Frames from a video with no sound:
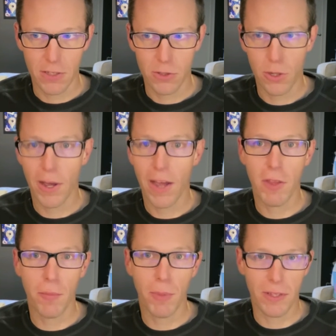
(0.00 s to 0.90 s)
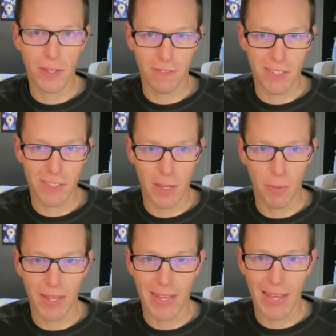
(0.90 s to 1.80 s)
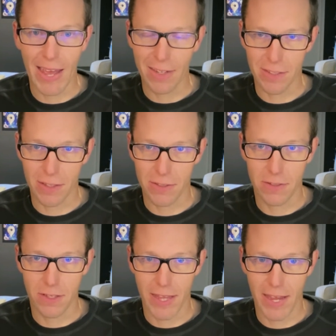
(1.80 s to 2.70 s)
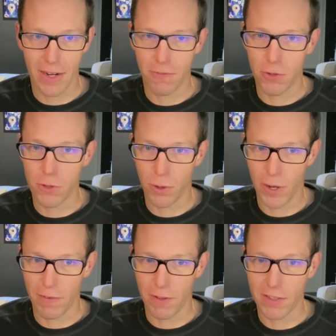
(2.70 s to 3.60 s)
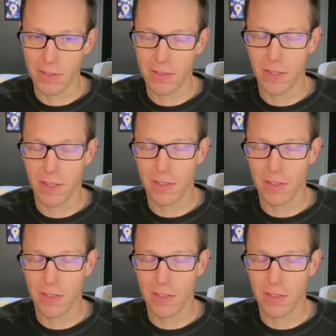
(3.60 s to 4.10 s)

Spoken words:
So you have the ability of disabling access to that if you don't have a license, and that's